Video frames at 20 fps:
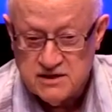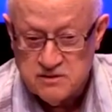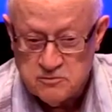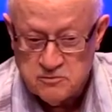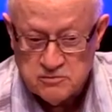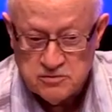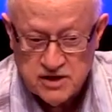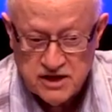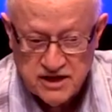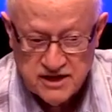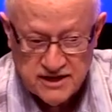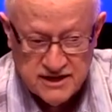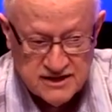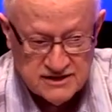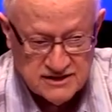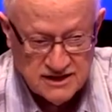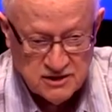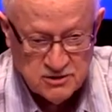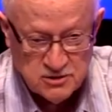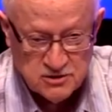But
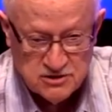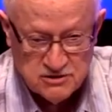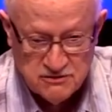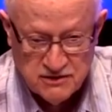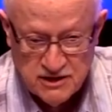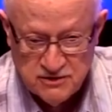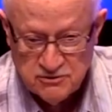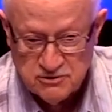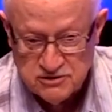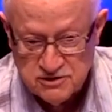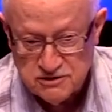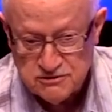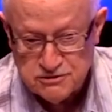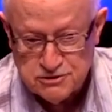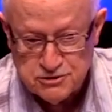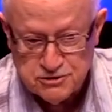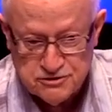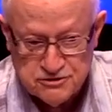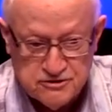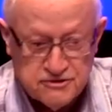as I looked around the
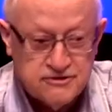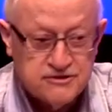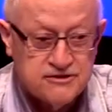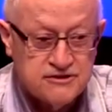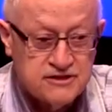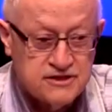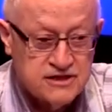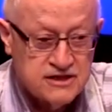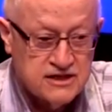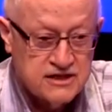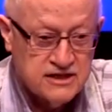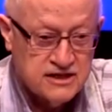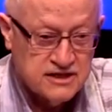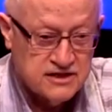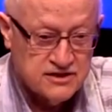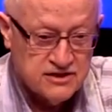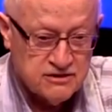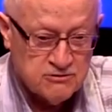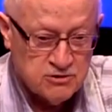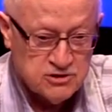literature,
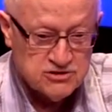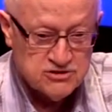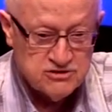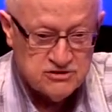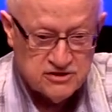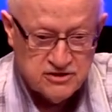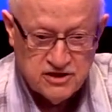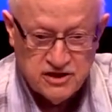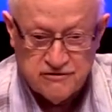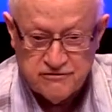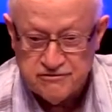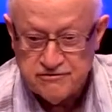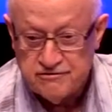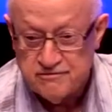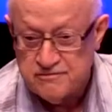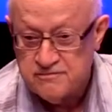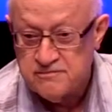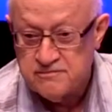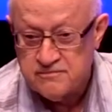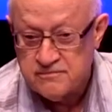there wasn't enough
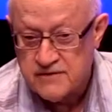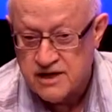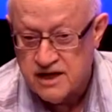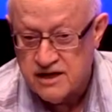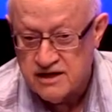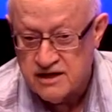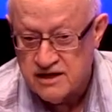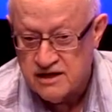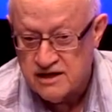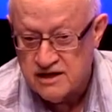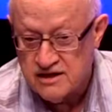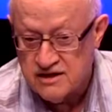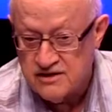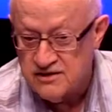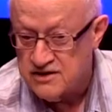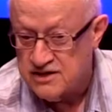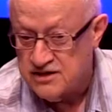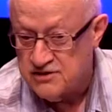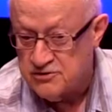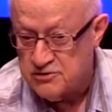uh,
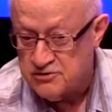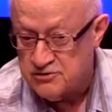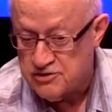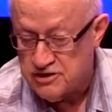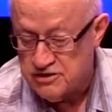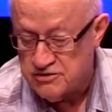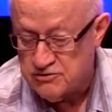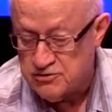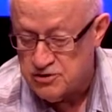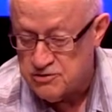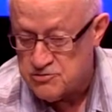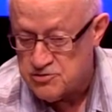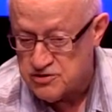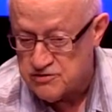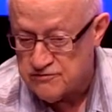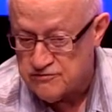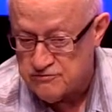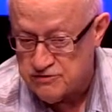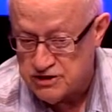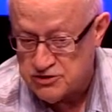in, in terms
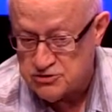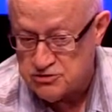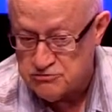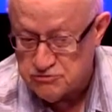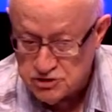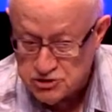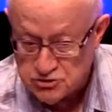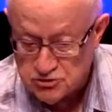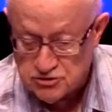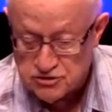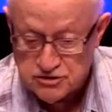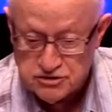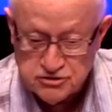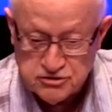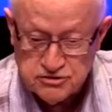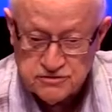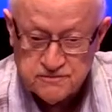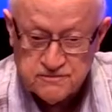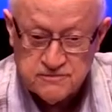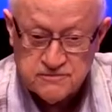of rest
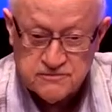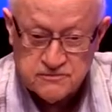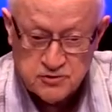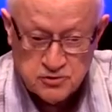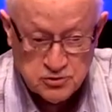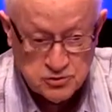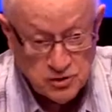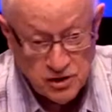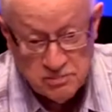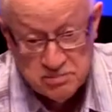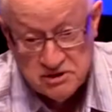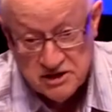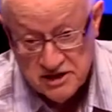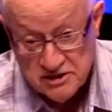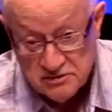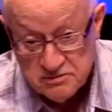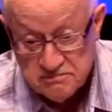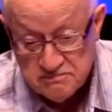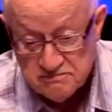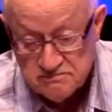research to
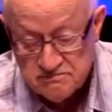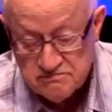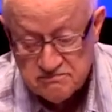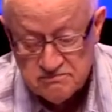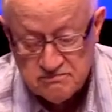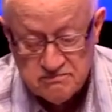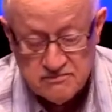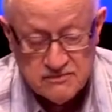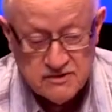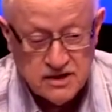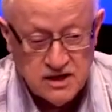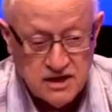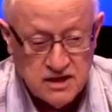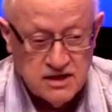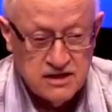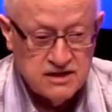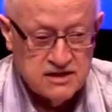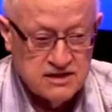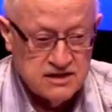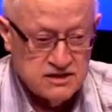update.
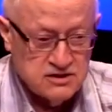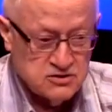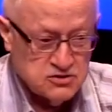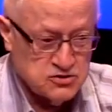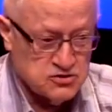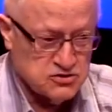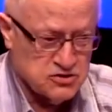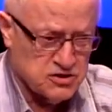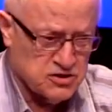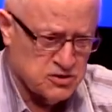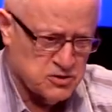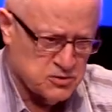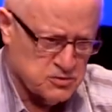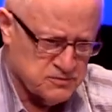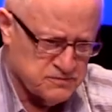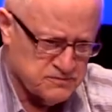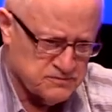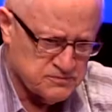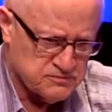So